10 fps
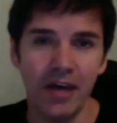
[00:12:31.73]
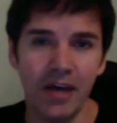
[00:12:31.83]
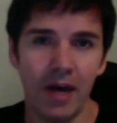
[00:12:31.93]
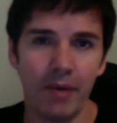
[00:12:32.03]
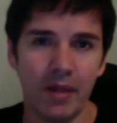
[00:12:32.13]

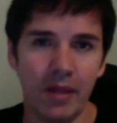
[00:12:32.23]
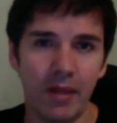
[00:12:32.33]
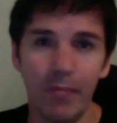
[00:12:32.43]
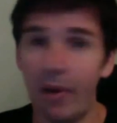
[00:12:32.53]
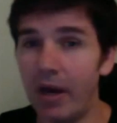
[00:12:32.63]

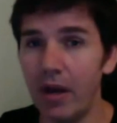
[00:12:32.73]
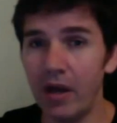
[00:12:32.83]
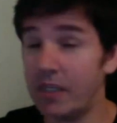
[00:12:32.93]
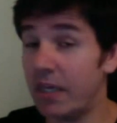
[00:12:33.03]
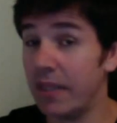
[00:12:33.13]
And like
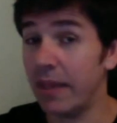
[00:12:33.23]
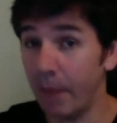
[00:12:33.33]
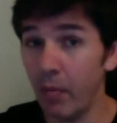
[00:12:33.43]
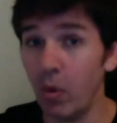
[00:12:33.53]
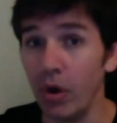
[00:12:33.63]
I said, that
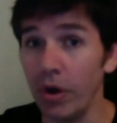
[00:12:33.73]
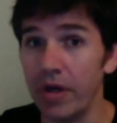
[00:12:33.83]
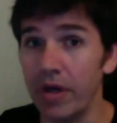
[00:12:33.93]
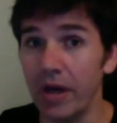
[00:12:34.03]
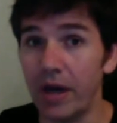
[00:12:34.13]
might work,
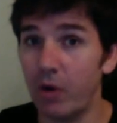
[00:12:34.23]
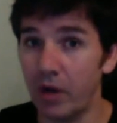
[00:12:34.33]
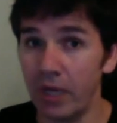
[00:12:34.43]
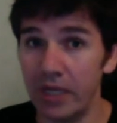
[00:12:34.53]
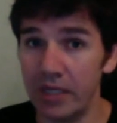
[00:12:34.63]
and I'm not
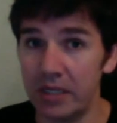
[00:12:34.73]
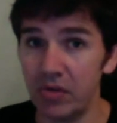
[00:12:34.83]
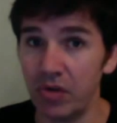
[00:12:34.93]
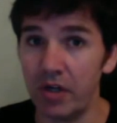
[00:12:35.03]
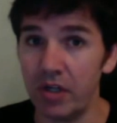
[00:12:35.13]
against that
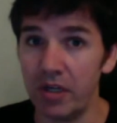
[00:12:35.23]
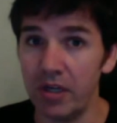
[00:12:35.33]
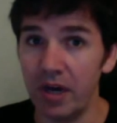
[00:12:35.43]
strategy.